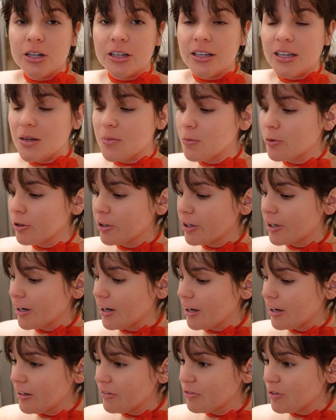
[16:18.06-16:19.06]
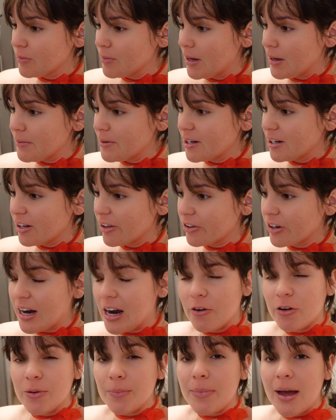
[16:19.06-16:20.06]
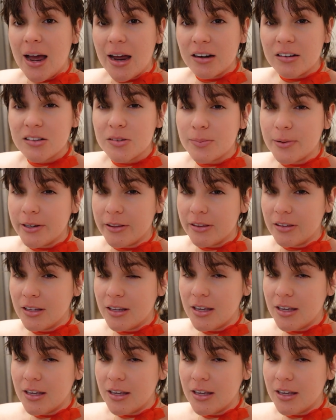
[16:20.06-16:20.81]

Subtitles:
keep working on it for maybe another hour max, but